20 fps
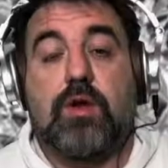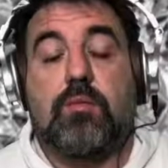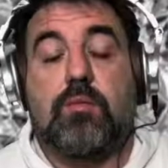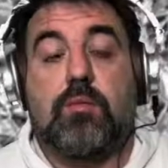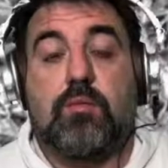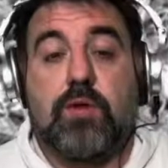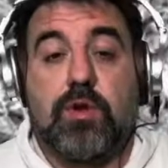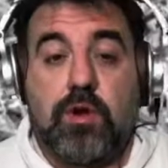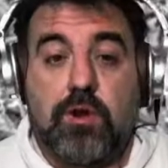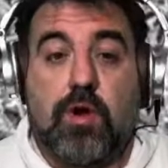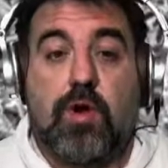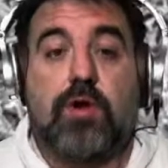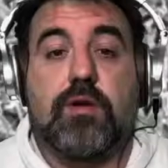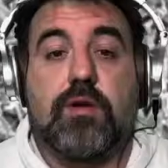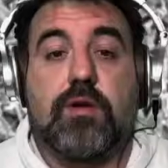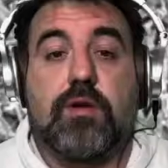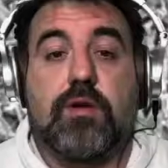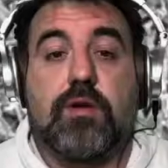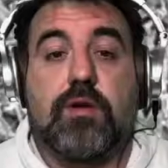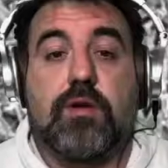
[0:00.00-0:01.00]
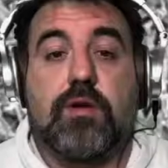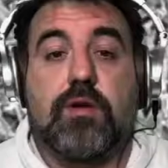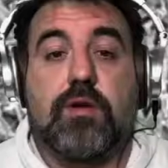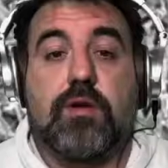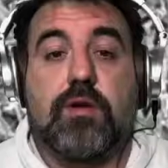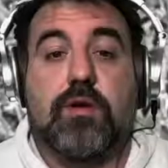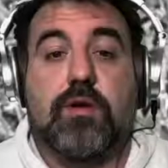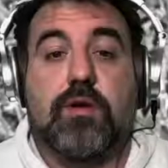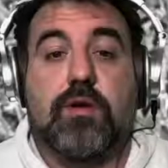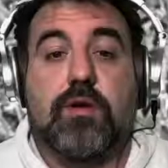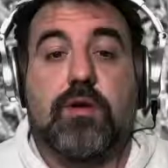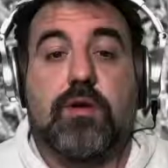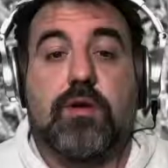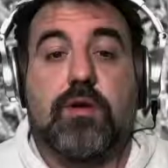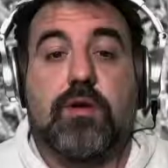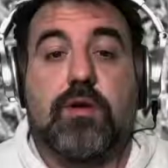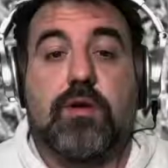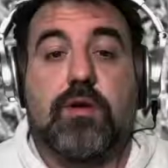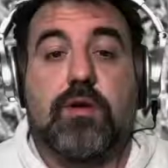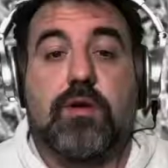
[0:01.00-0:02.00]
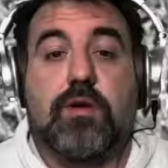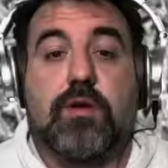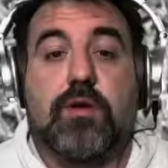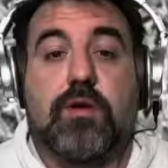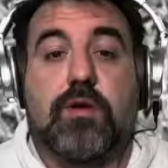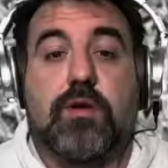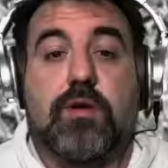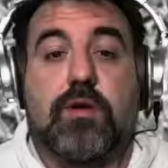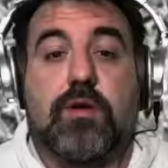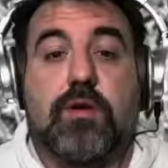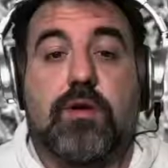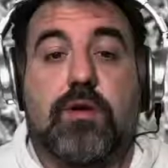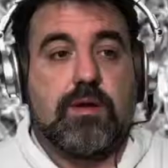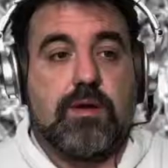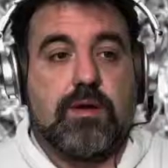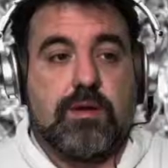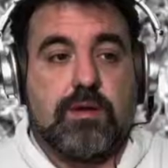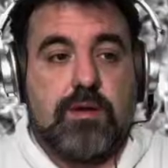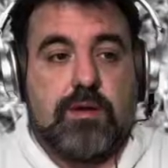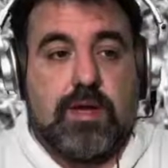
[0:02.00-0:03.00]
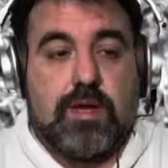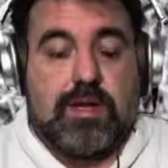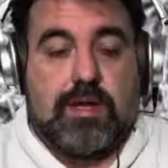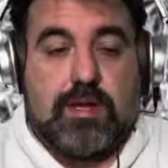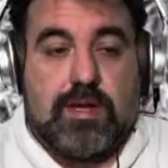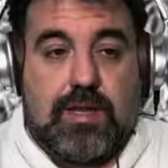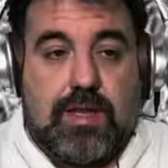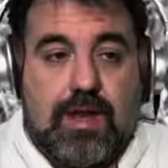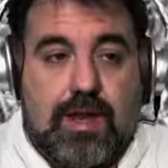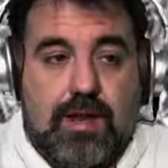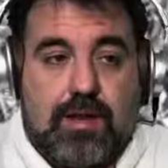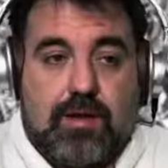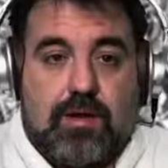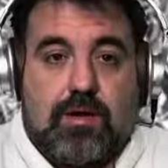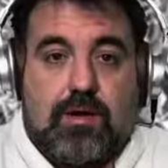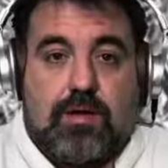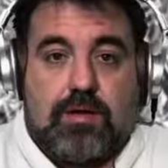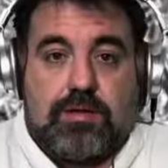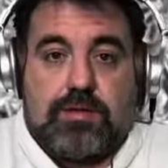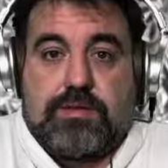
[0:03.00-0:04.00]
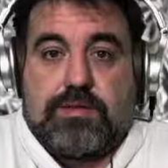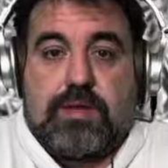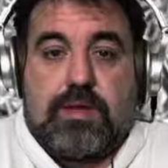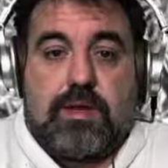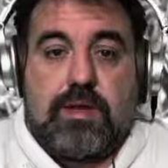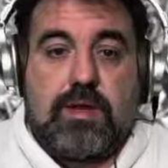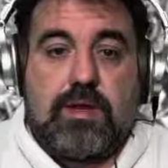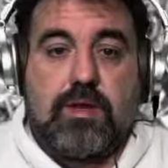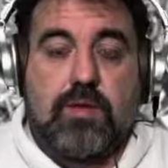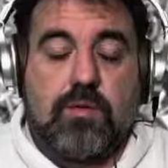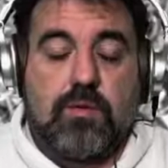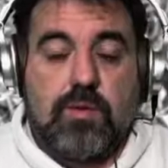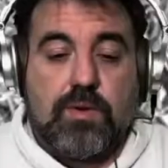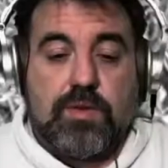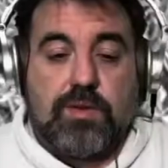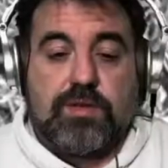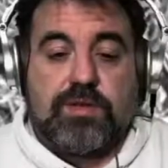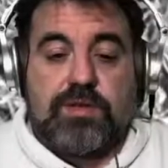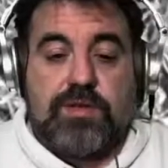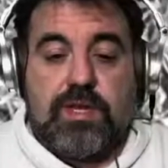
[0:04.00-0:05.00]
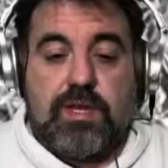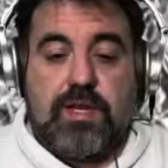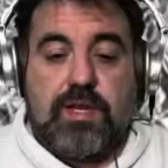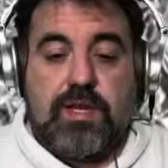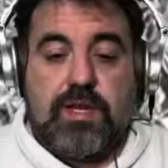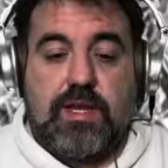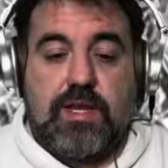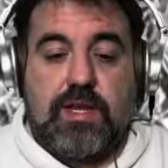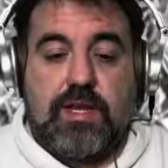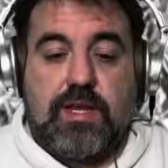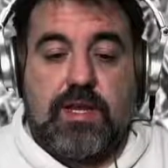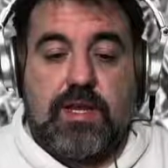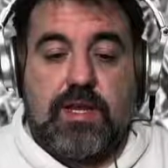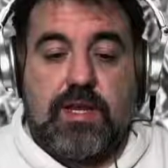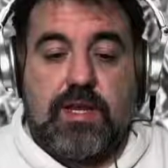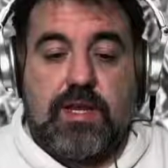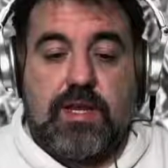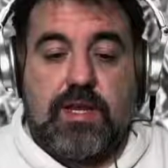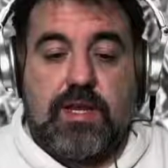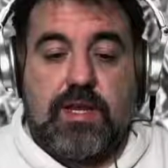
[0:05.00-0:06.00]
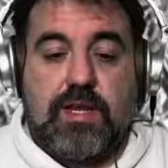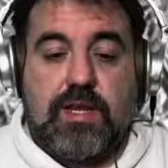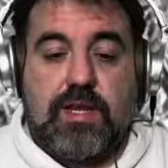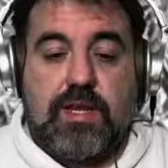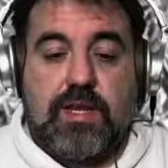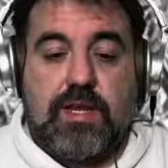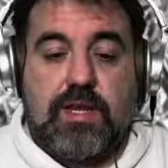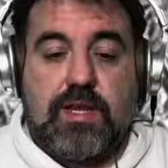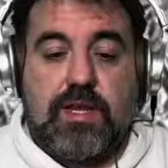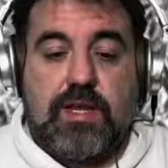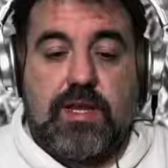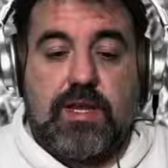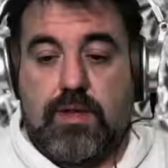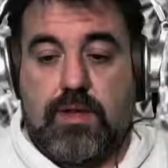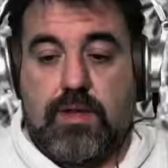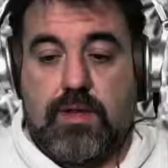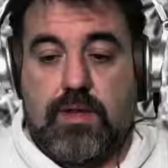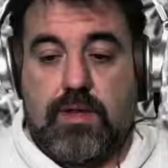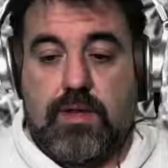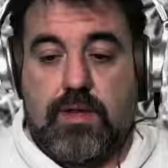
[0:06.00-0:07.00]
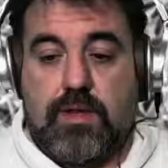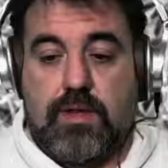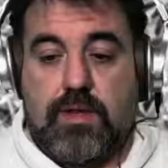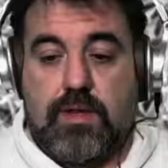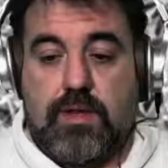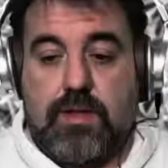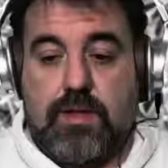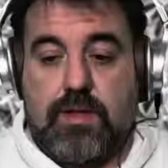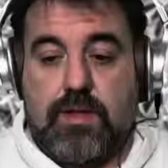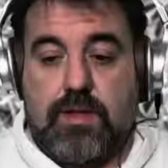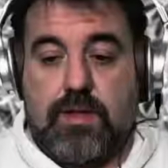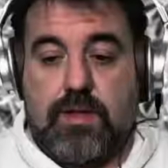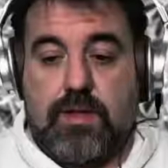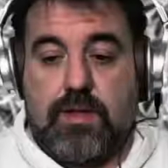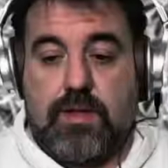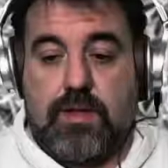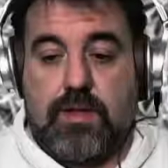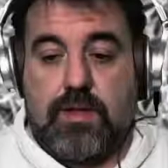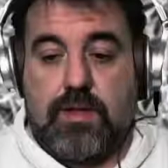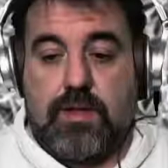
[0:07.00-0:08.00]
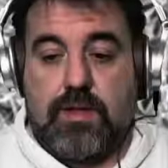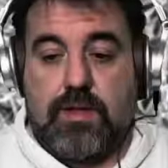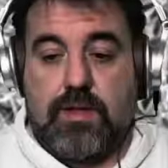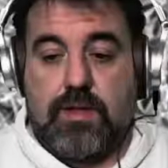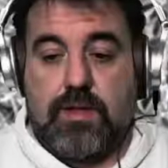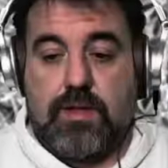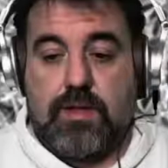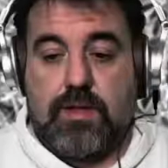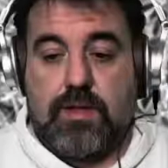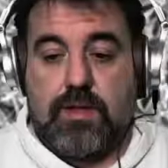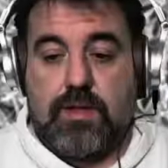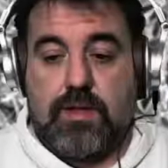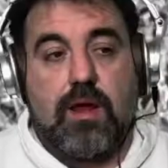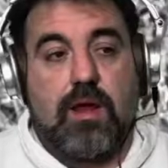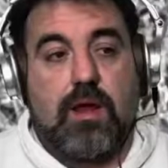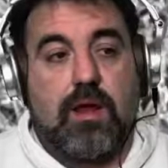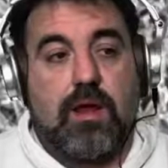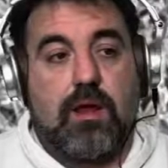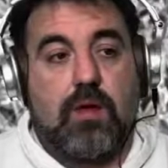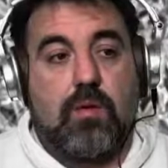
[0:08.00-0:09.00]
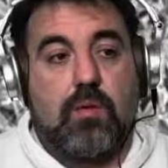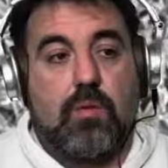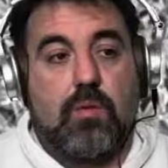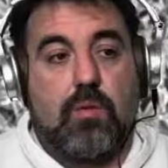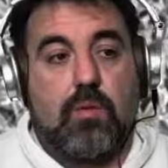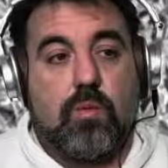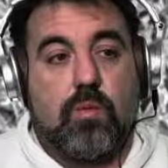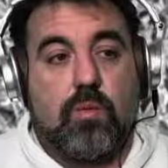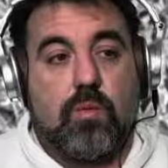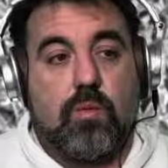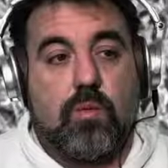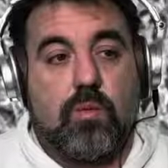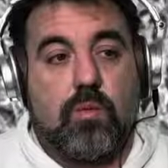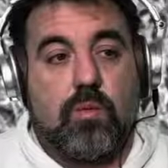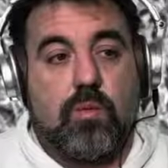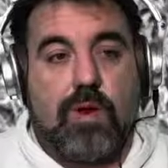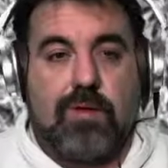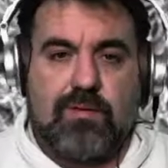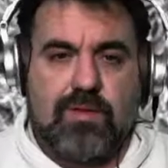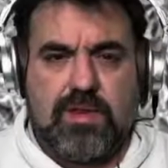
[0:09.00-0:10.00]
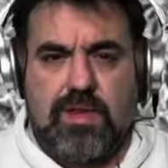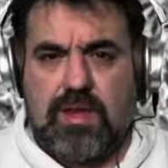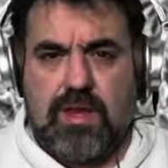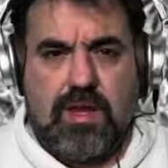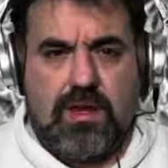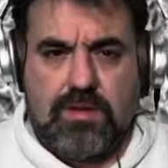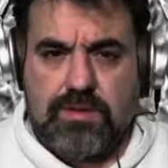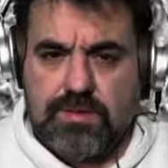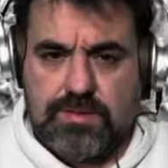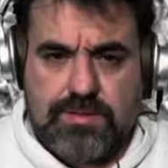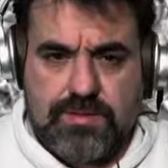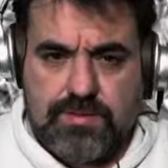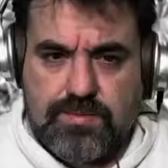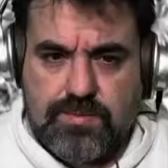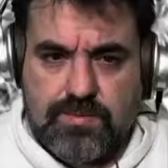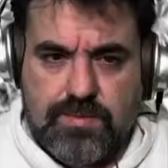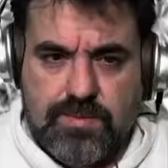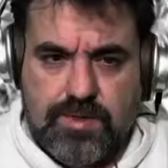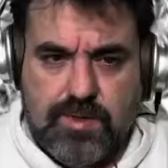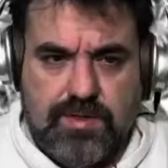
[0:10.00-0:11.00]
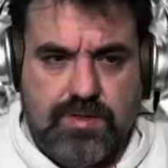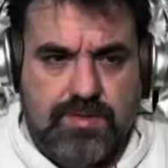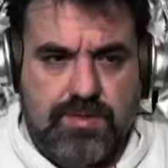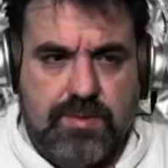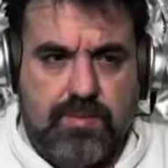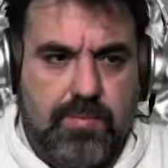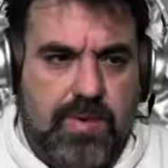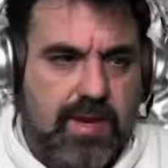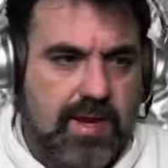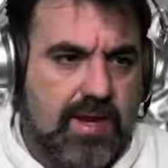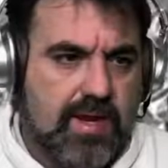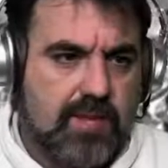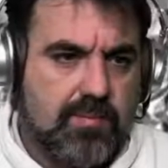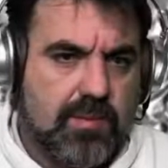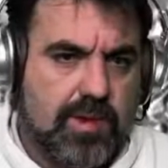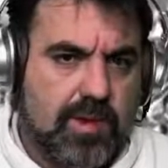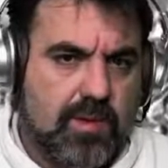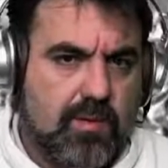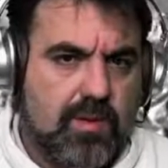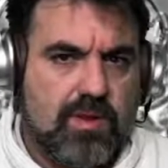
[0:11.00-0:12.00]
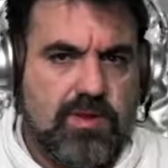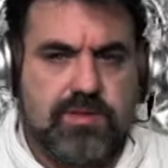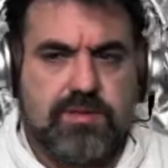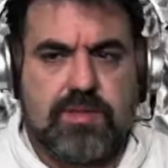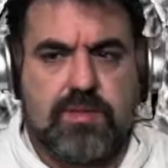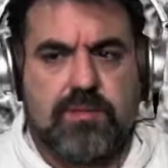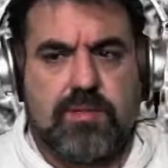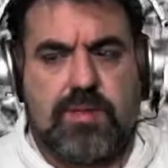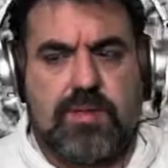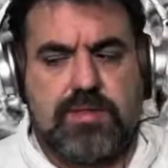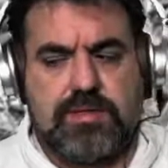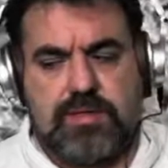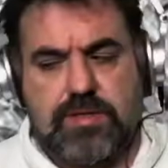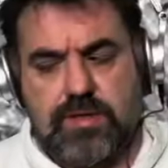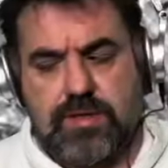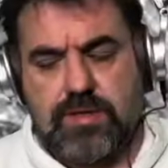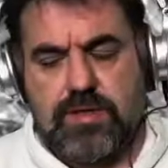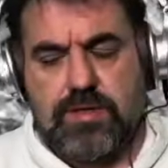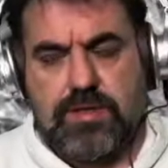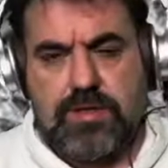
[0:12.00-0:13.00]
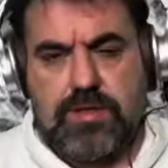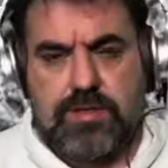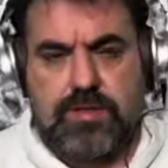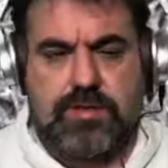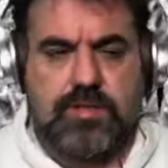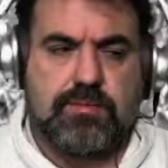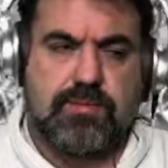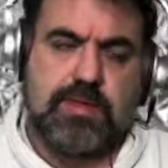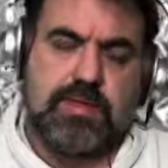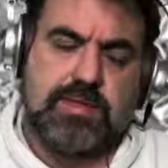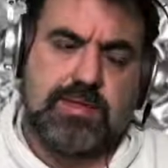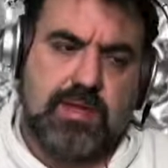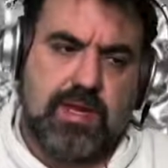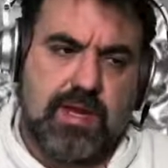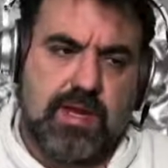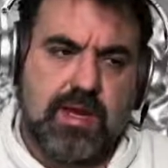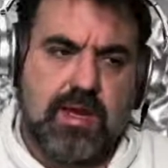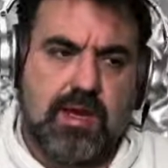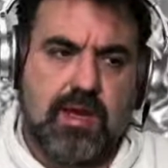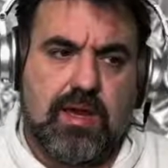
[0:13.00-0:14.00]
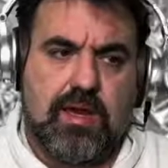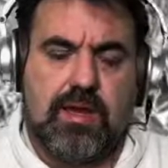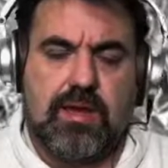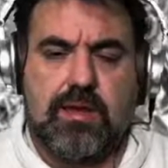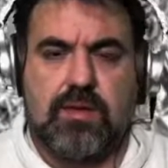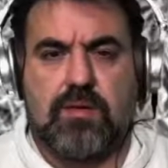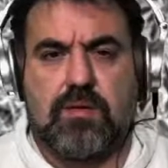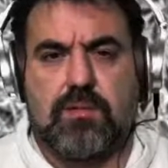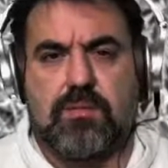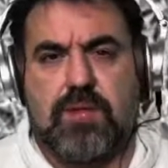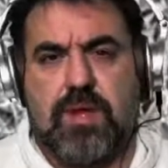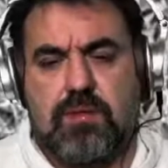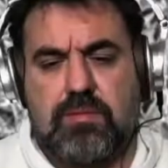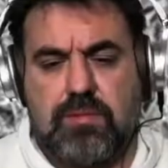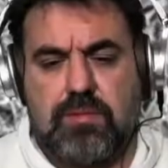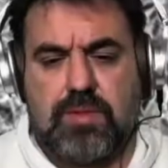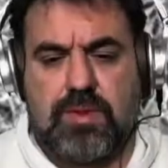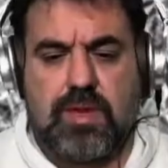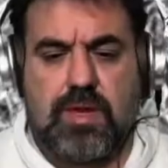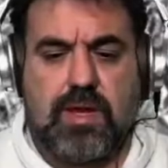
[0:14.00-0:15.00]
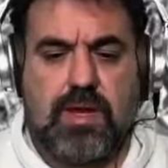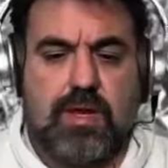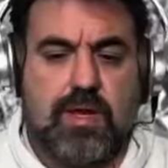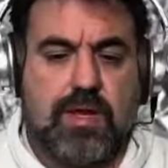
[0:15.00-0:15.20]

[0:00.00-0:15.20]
Regardless, being is stand-up comedy, like a lot of arts, when you're seeing it done well, it can't be denied. And everything else, when there's debate about whether somebody's good or somebody's not or blah, blah, blah,